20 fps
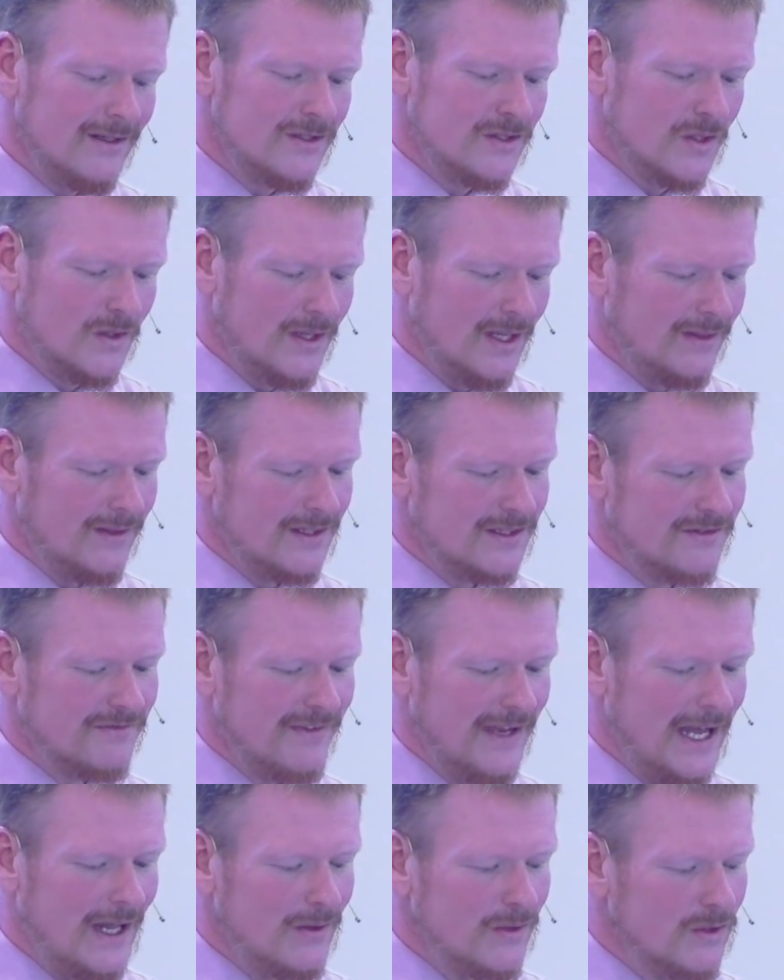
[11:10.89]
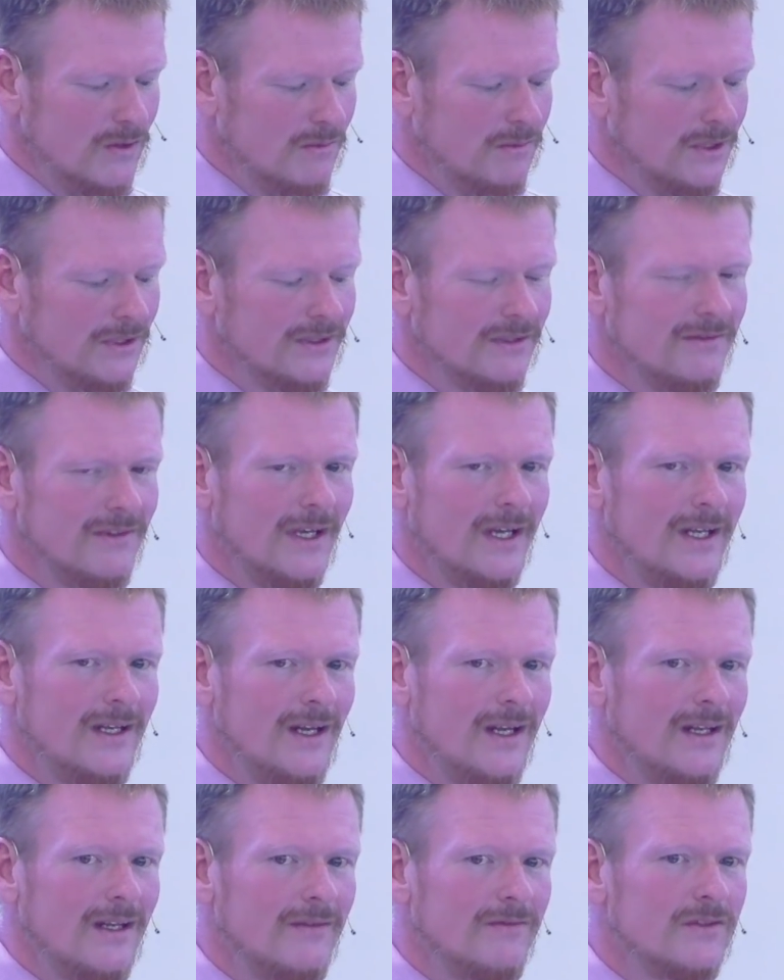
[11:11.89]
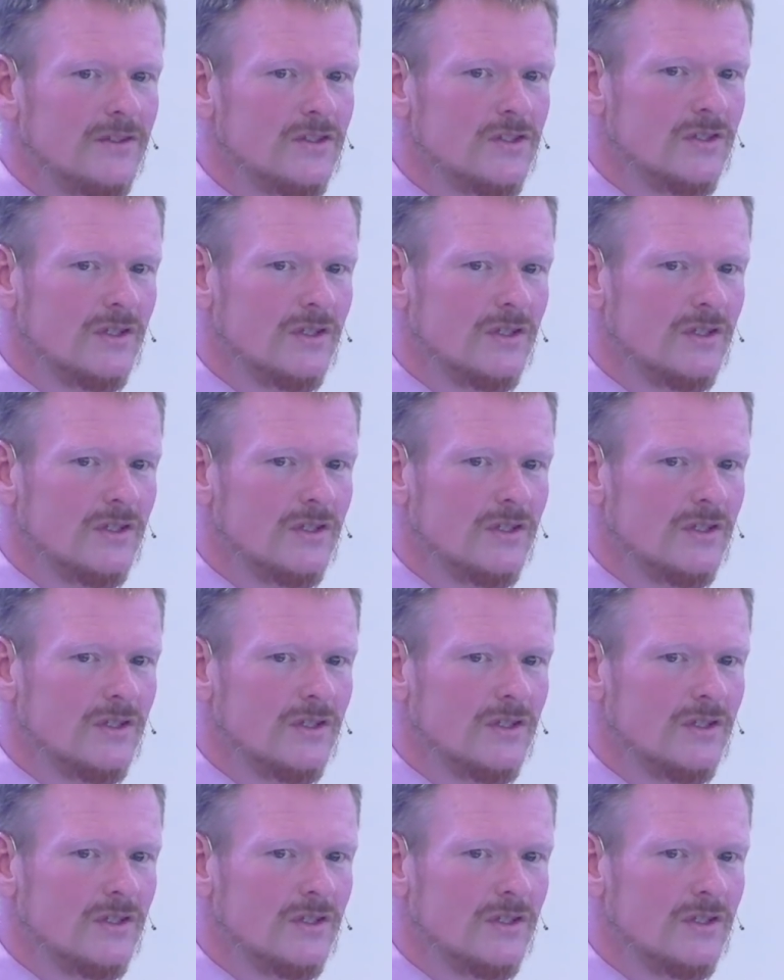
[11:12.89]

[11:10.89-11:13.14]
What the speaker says: so that this valuable divine gift